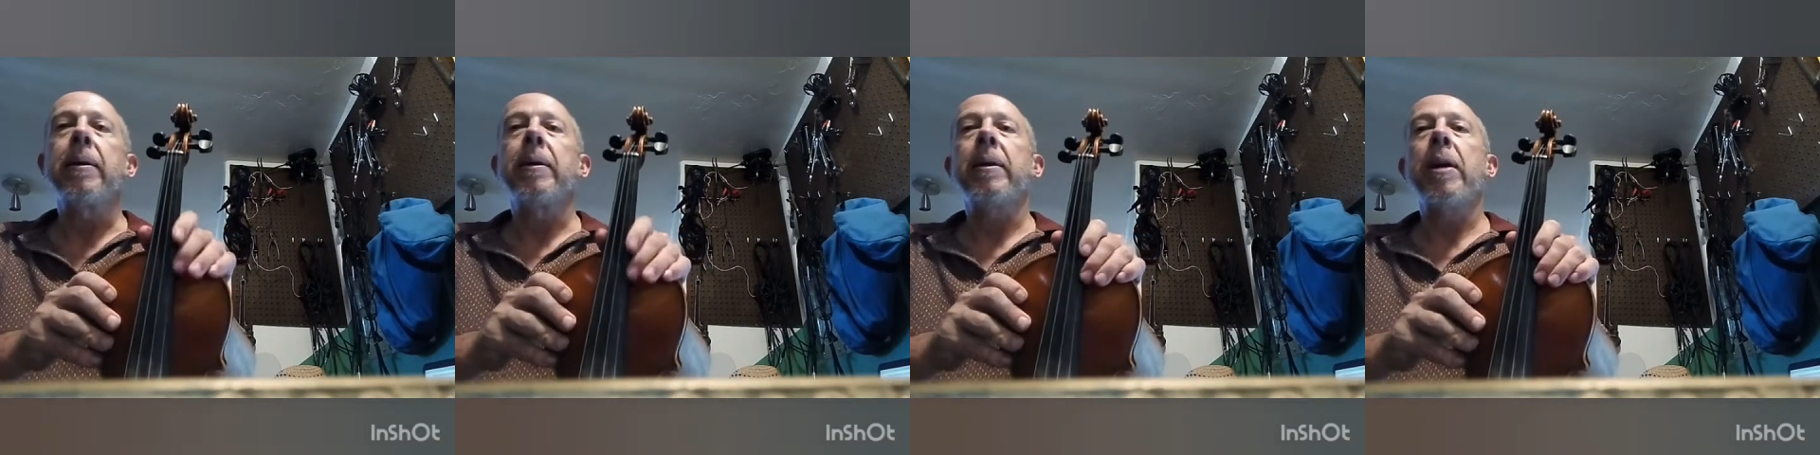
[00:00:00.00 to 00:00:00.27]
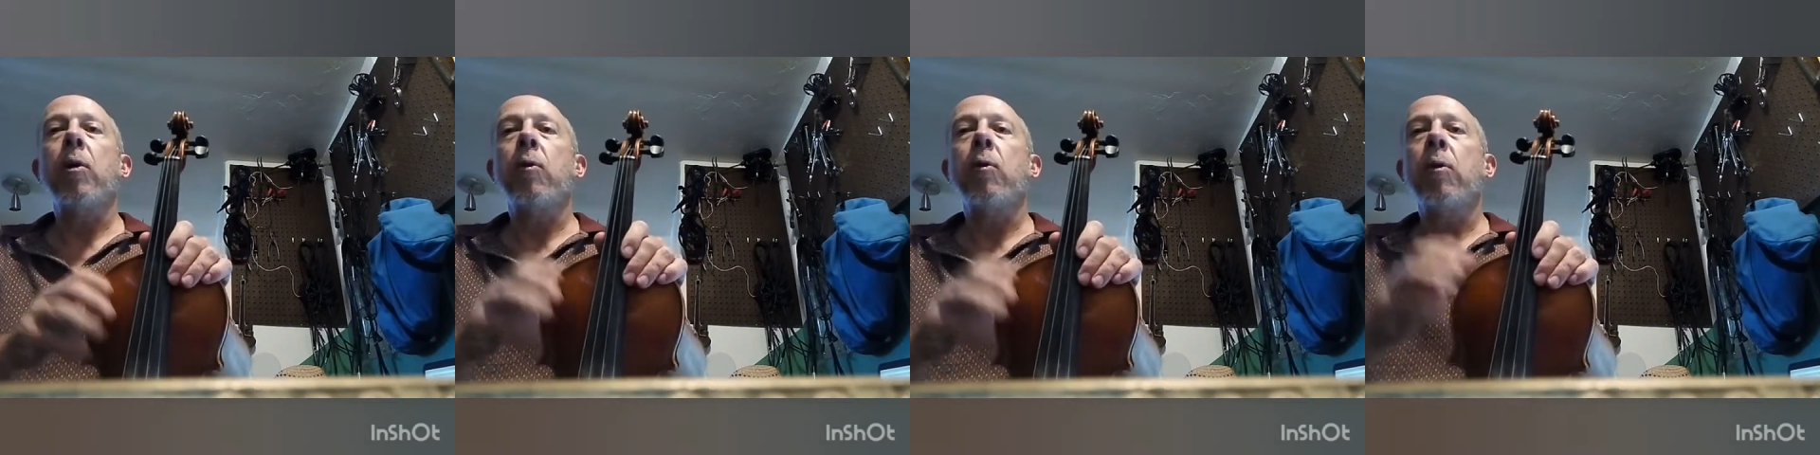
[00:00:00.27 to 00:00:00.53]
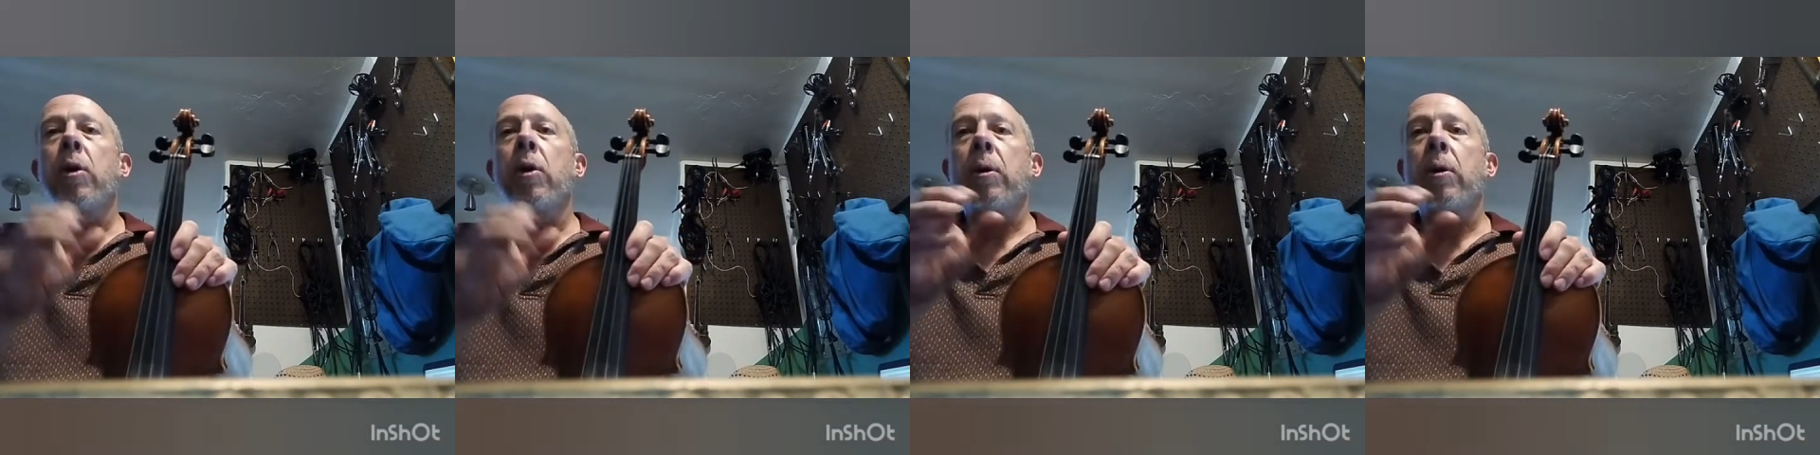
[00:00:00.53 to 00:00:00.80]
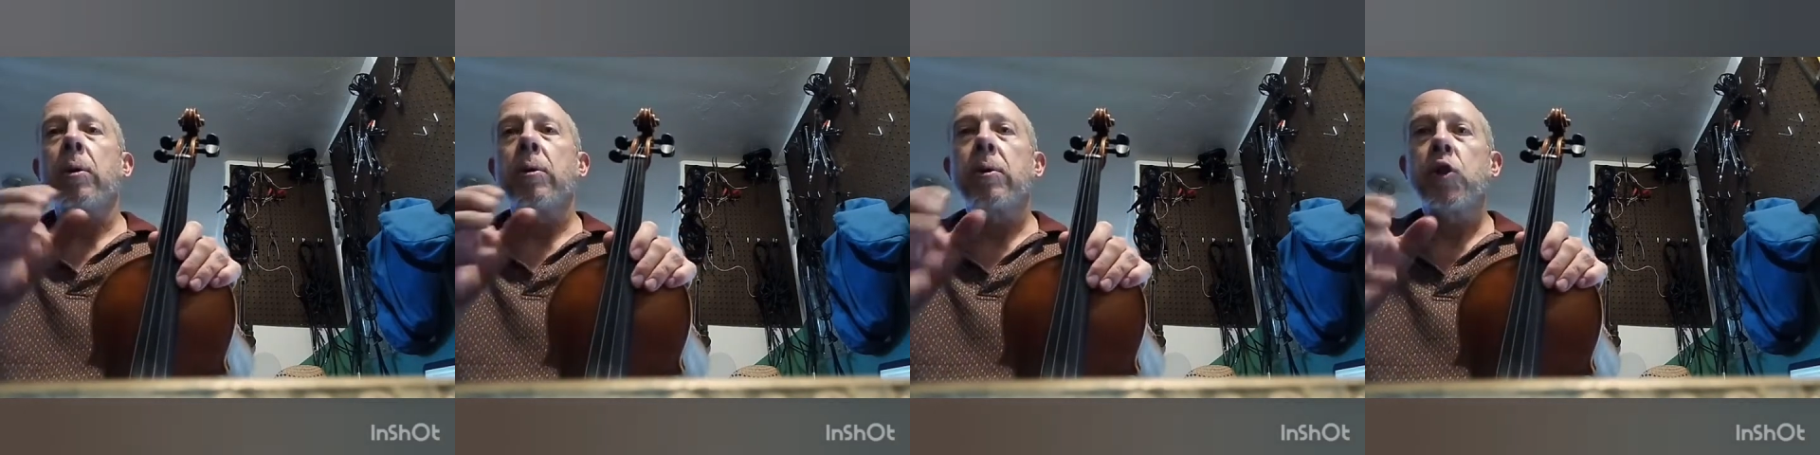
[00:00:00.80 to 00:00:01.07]
Now,
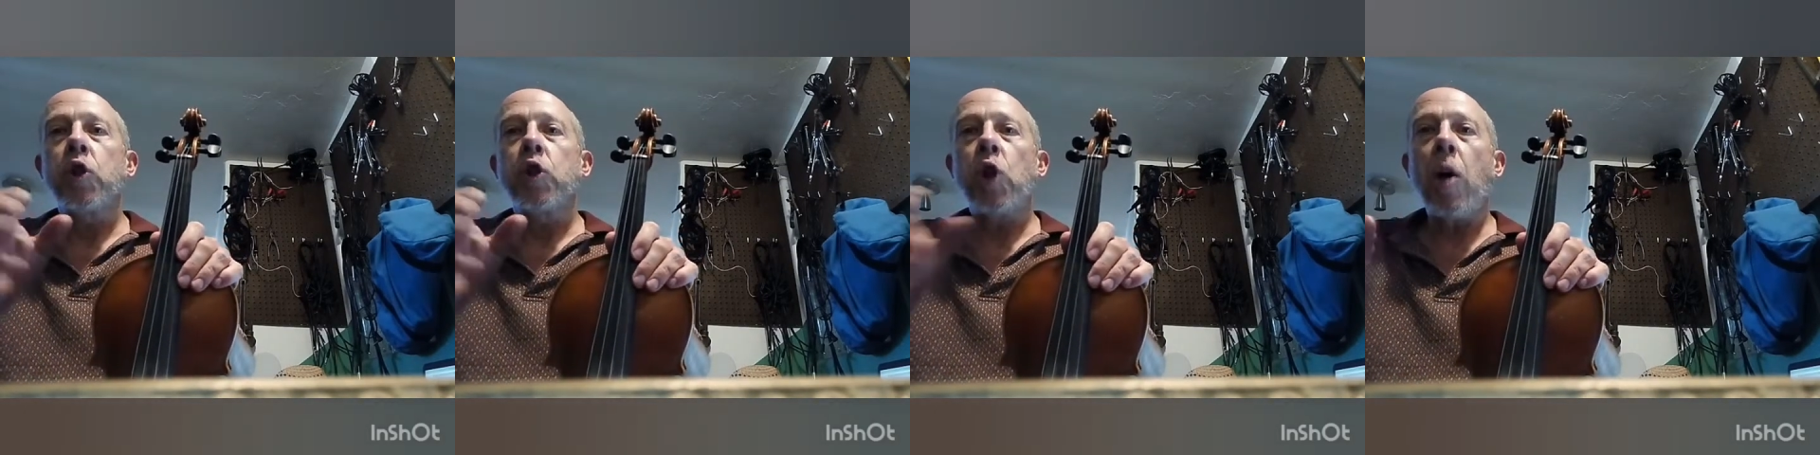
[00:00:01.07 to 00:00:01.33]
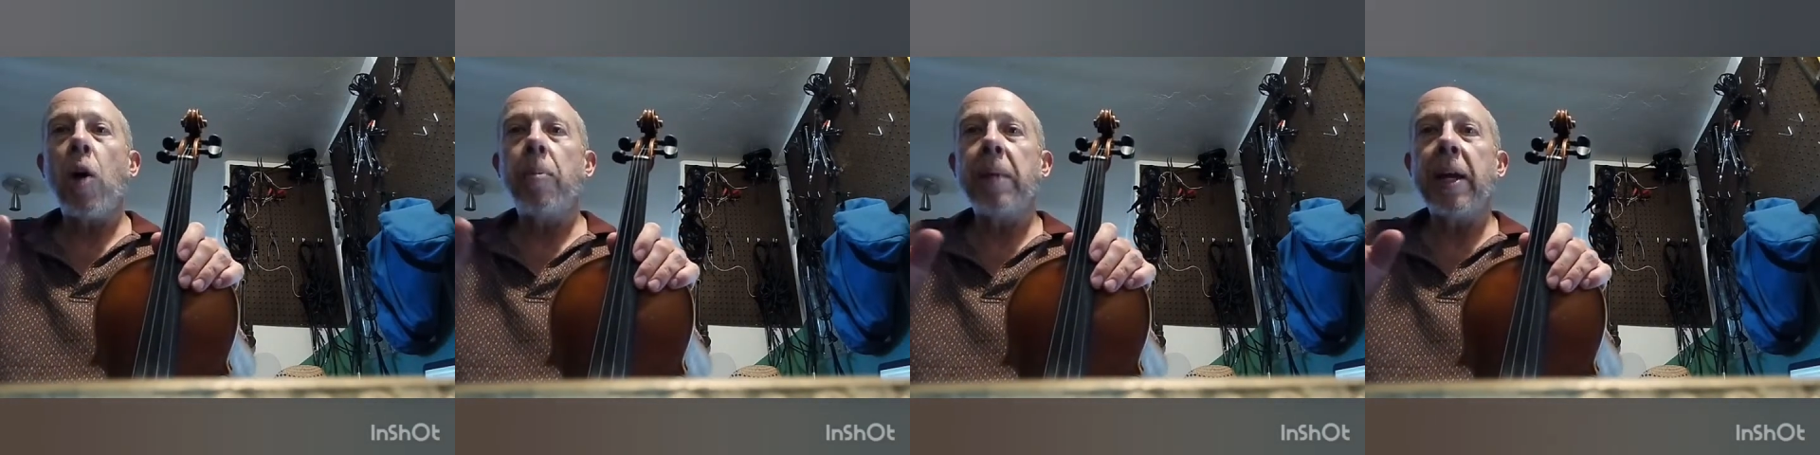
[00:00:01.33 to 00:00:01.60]
sharp